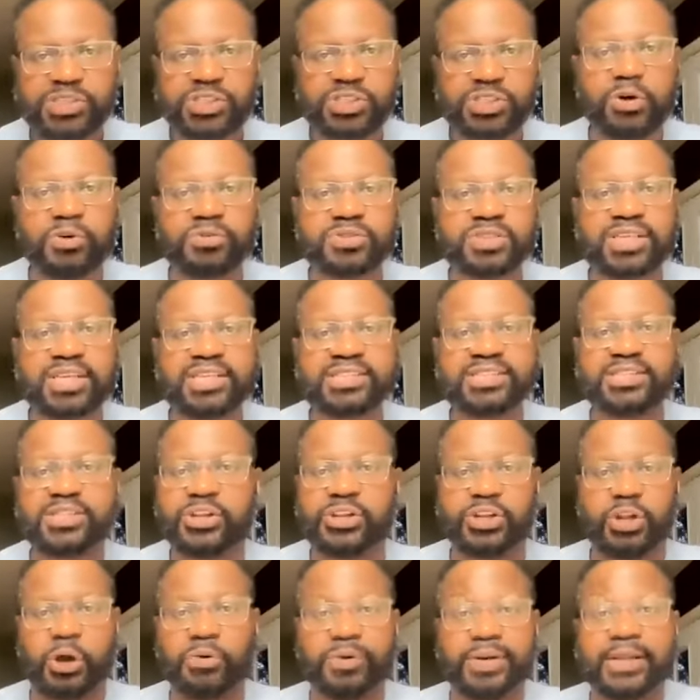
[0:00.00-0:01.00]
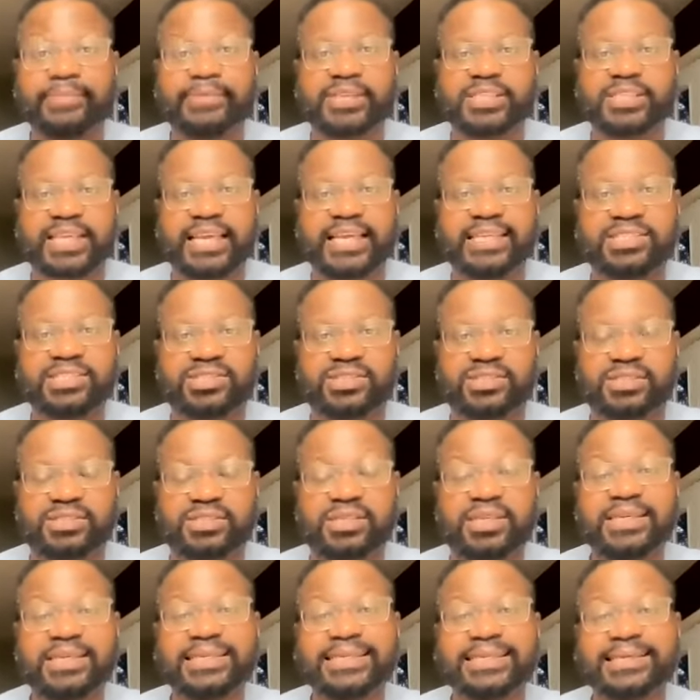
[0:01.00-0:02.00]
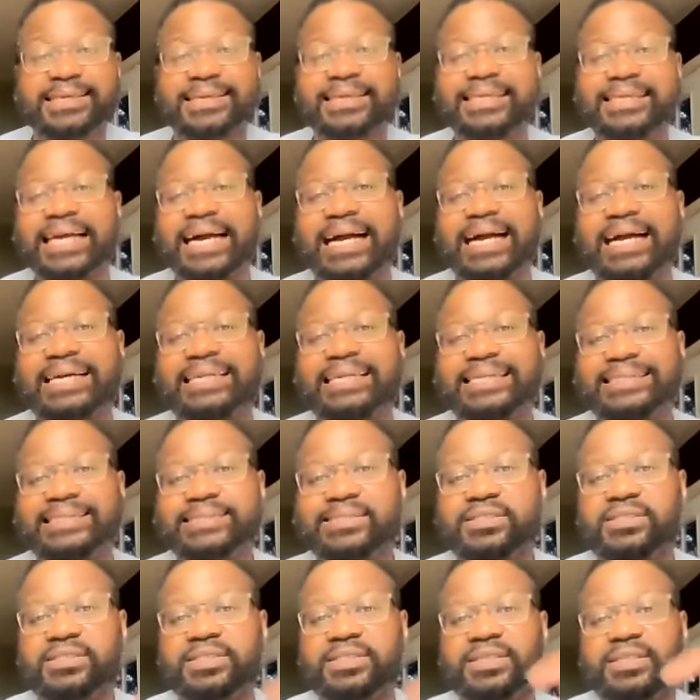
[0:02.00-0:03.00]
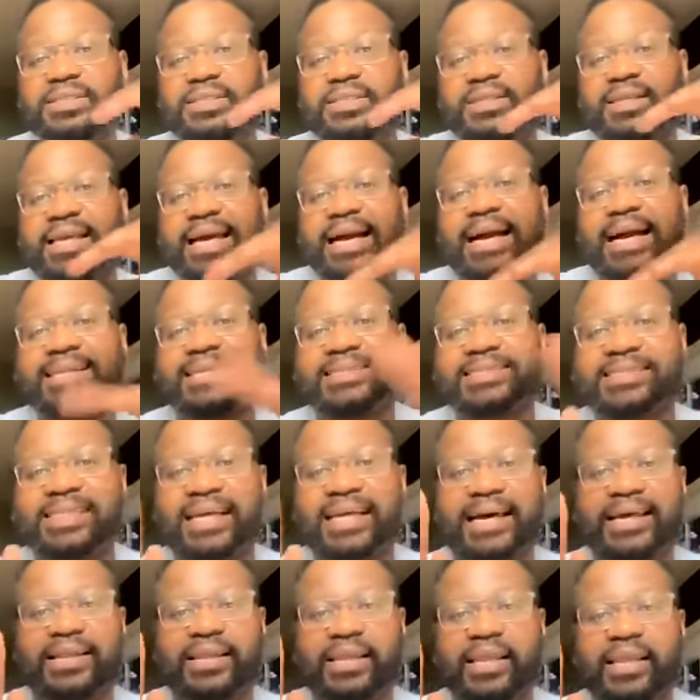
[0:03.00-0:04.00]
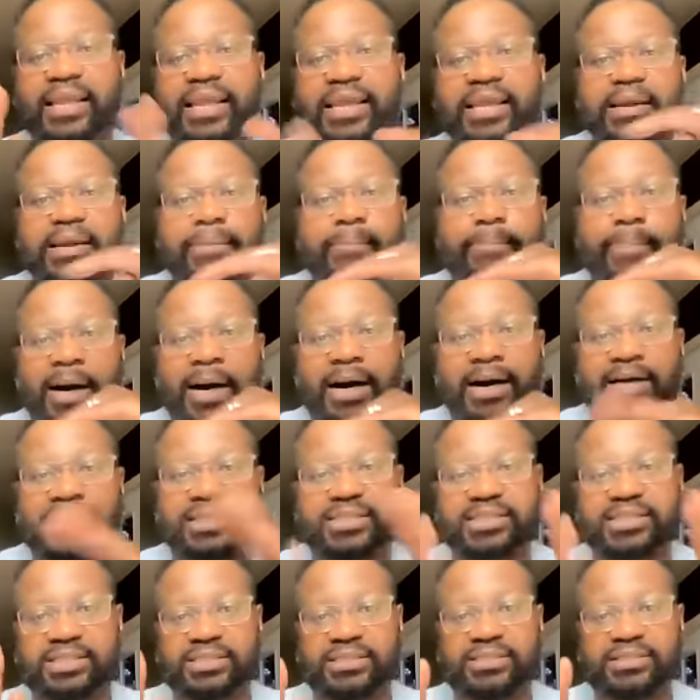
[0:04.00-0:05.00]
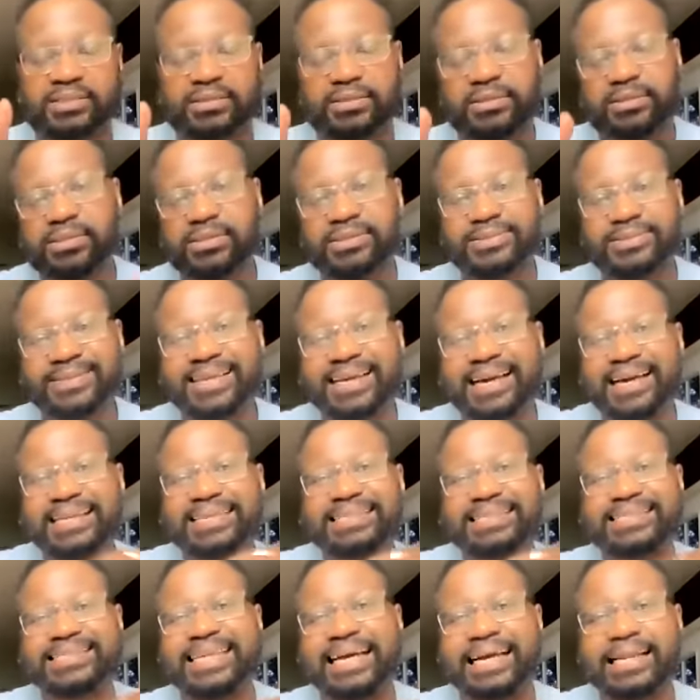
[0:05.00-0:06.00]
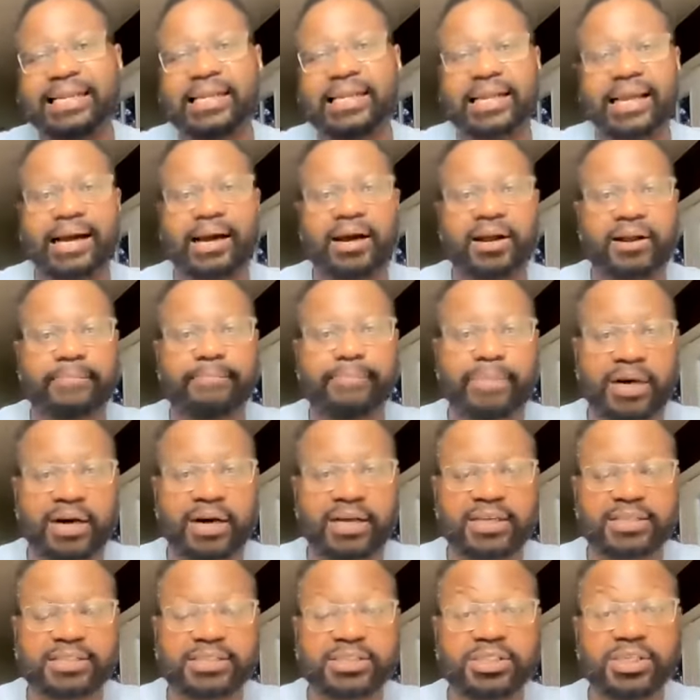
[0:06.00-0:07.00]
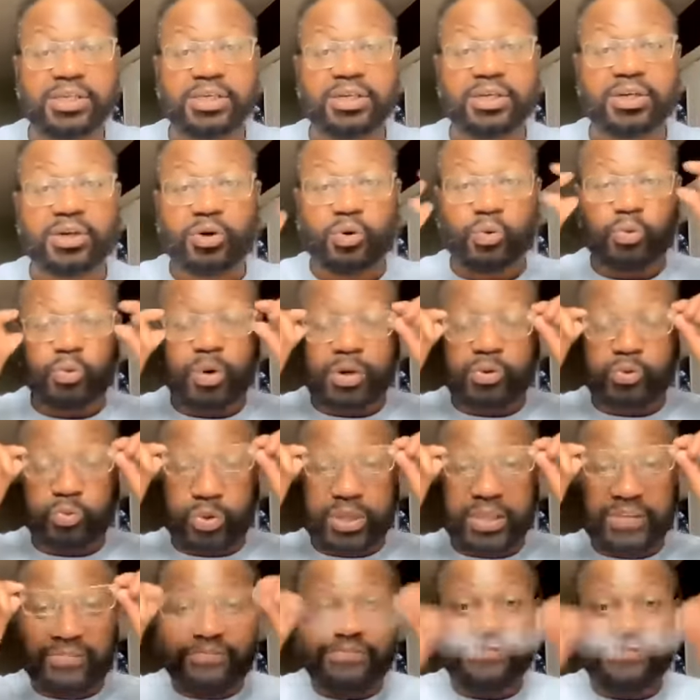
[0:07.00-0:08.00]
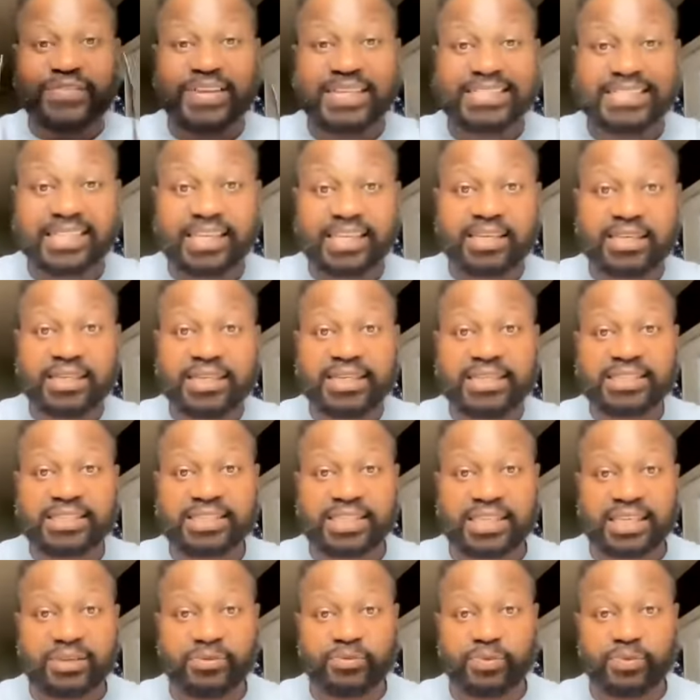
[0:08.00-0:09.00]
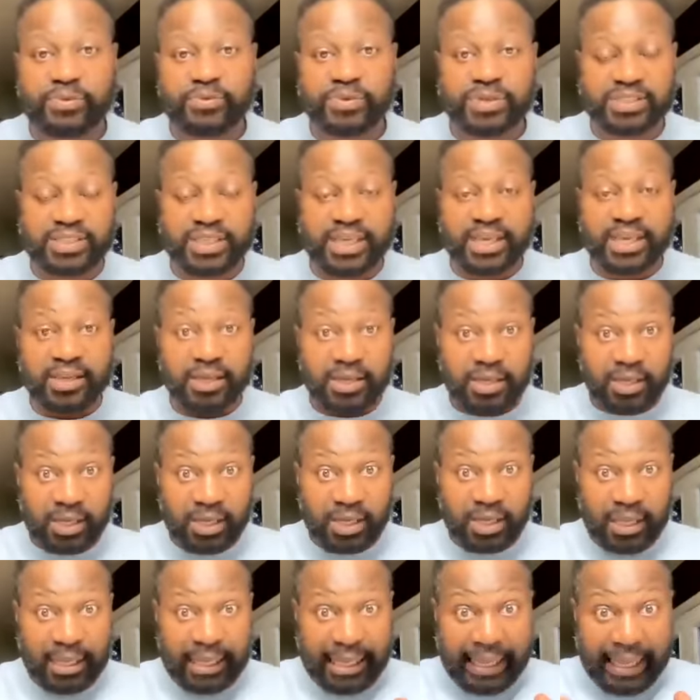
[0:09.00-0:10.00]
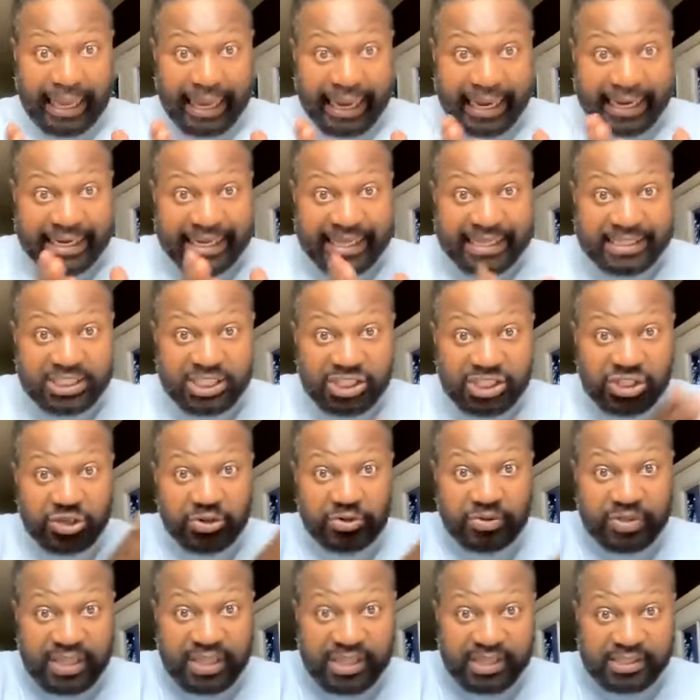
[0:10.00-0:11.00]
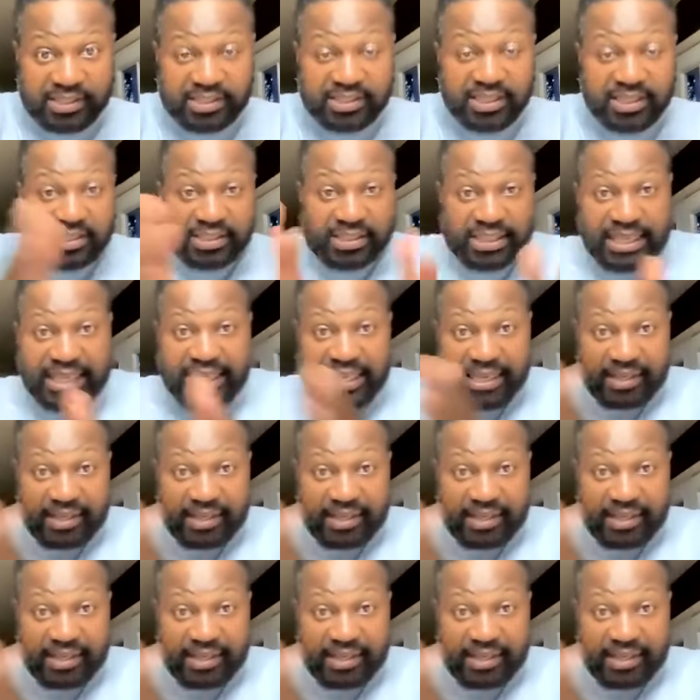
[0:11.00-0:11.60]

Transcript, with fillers: shows us no limitations. God is God is not in a box. God is not in our box. What we physically see, what we say, I need to do this to